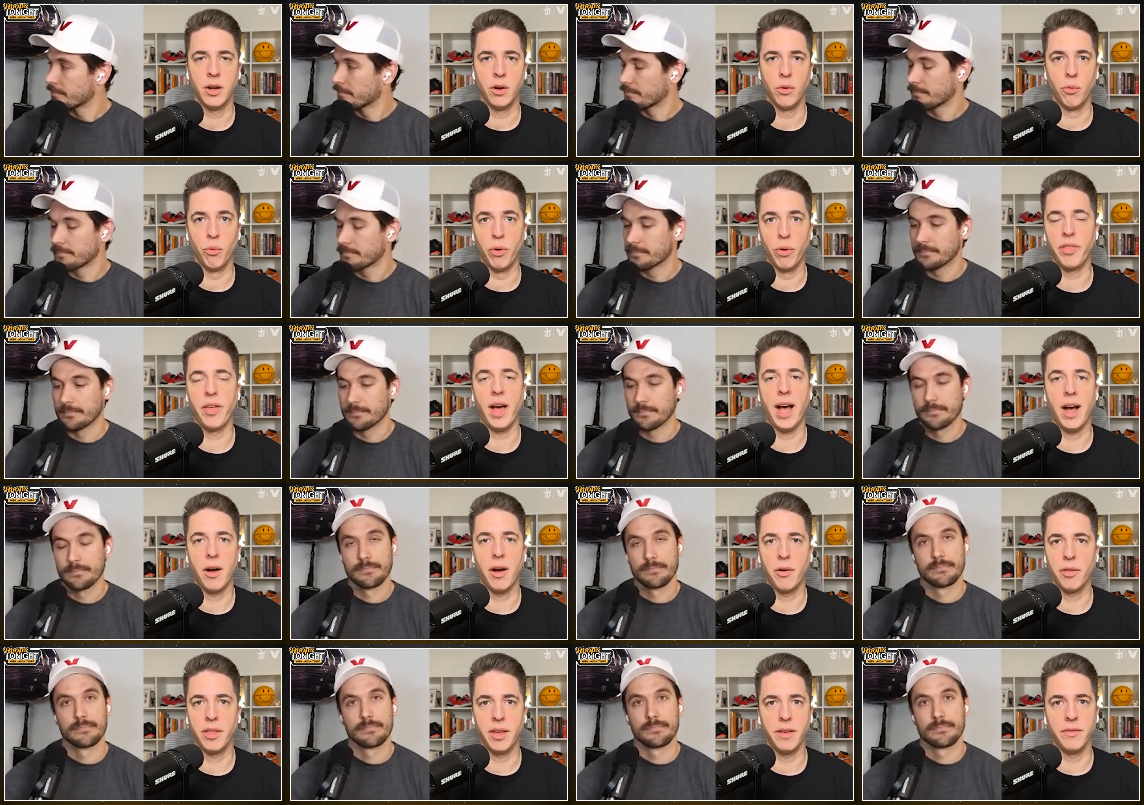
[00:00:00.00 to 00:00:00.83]
Speaker 1: with
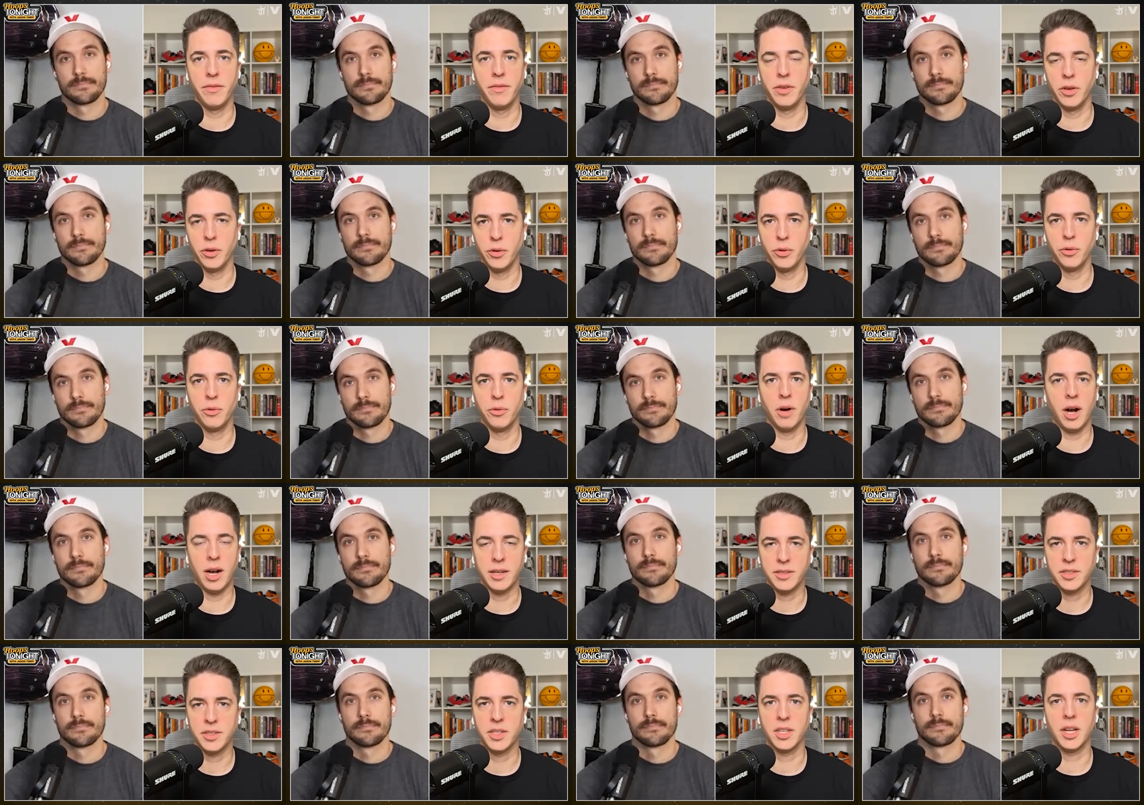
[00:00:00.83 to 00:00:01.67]
how they view
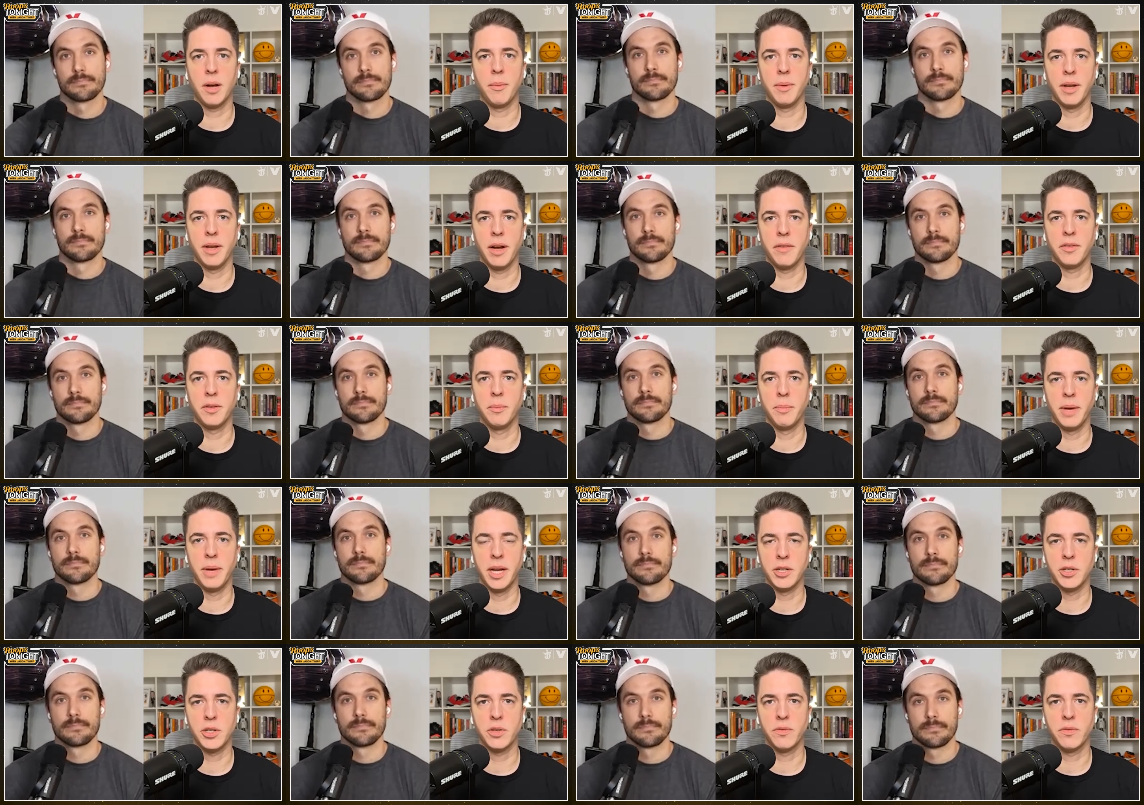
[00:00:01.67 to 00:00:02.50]
Austin coming off the
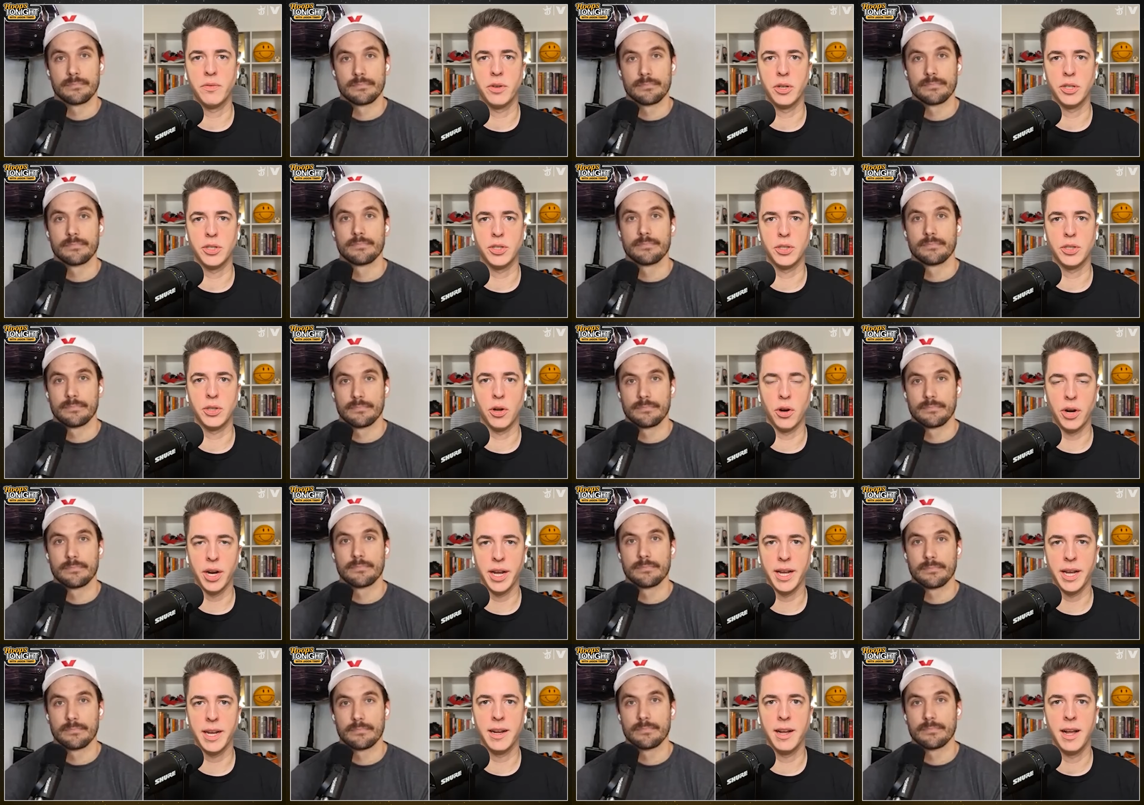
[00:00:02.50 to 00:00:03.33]
bench versus
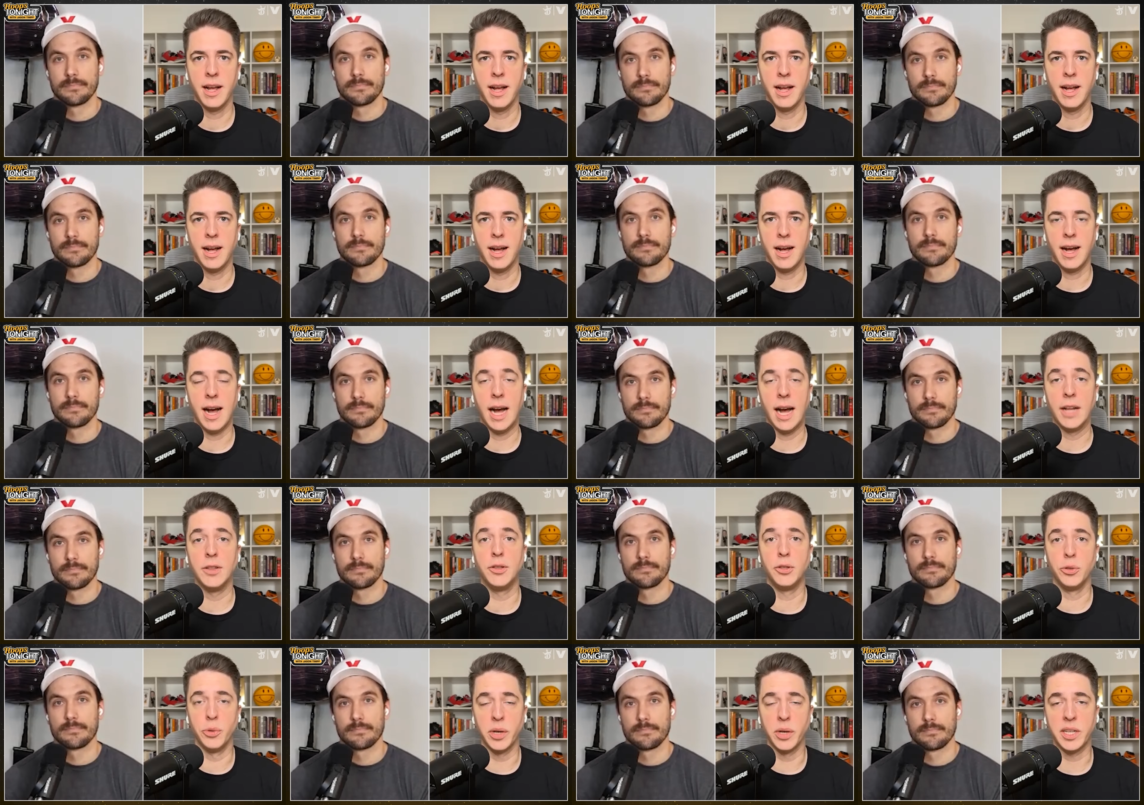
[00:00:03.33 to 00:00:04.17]
starting. Uh, I
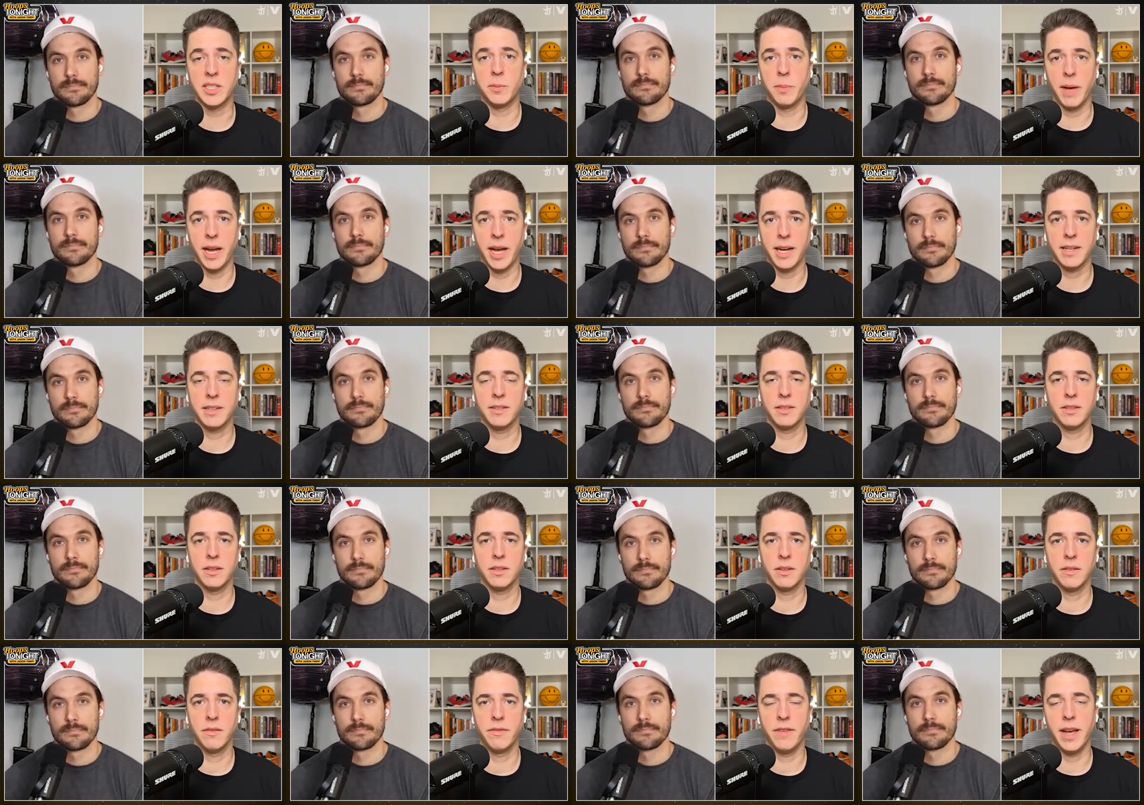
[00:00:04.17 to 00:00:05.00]
do
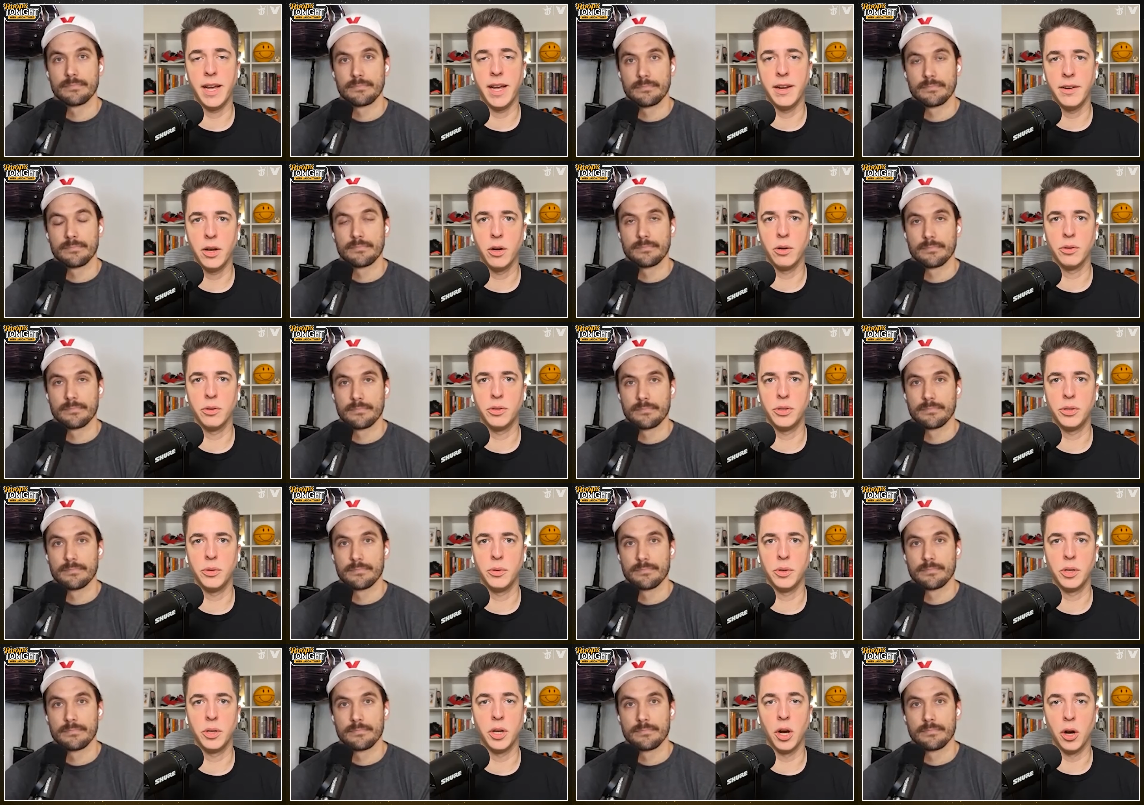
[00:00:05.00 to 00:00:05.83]
expect Vando
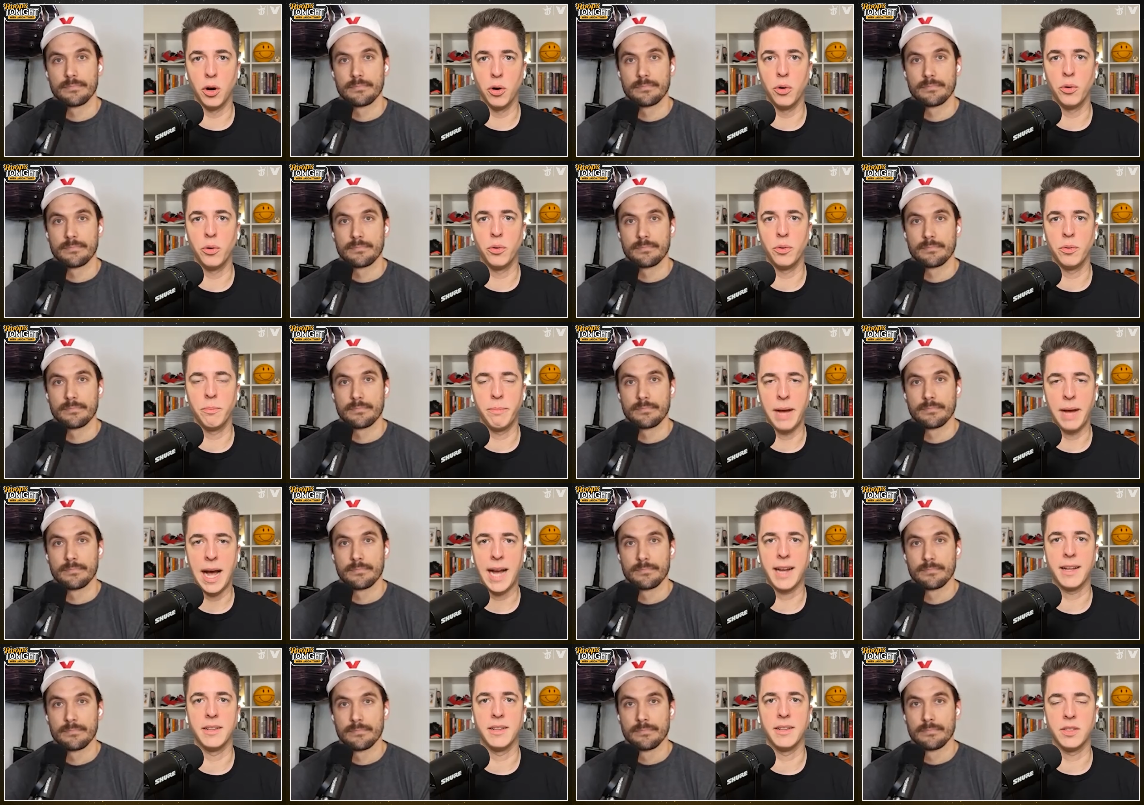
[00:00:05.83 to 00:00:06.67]
to go
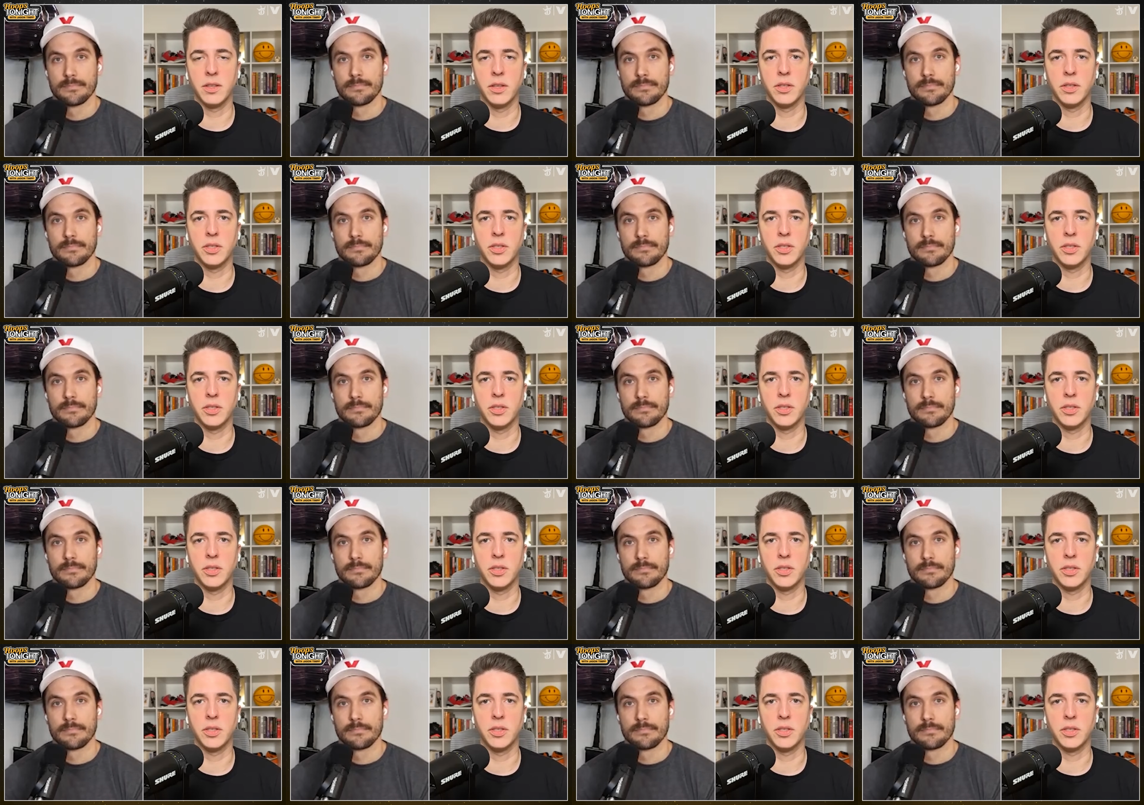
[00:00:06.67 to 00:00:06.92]
back into the